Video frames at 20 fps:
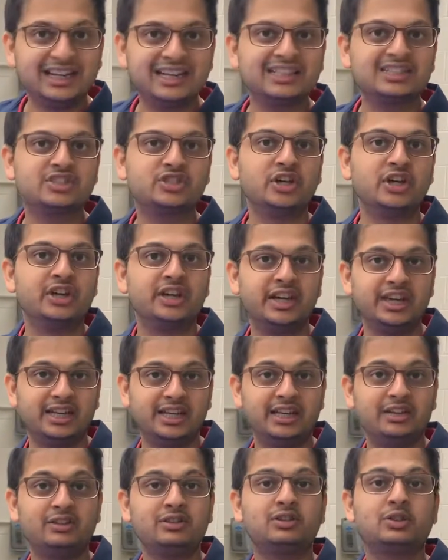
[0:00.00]
is
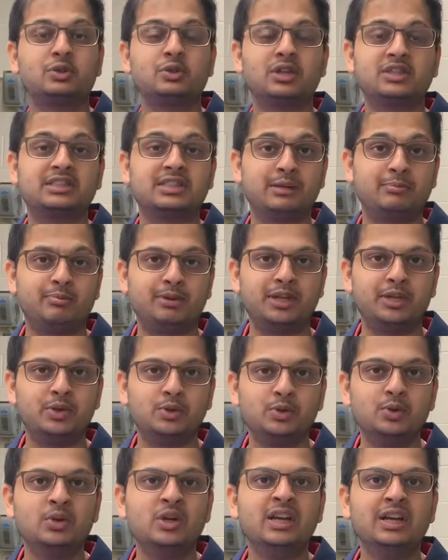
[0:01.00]
generating through the
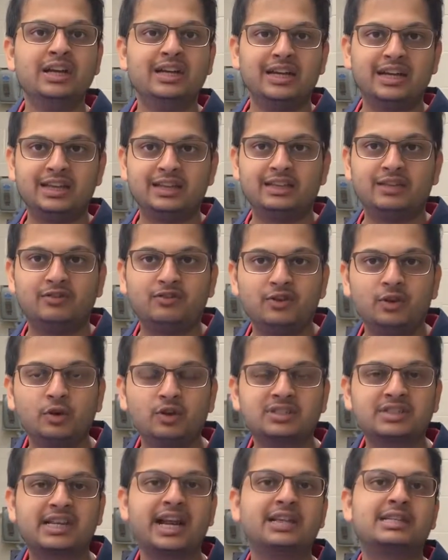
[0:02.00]
CPU, the fluid
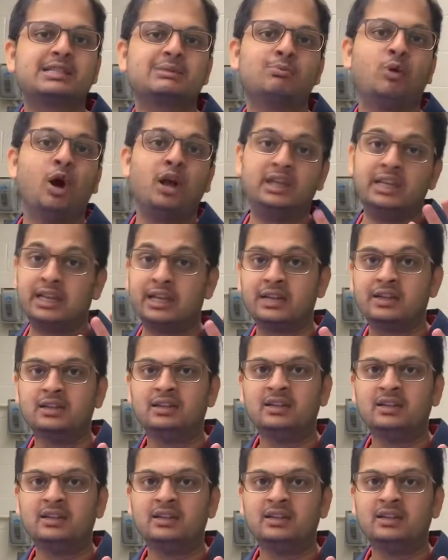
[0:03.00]
starts boiling,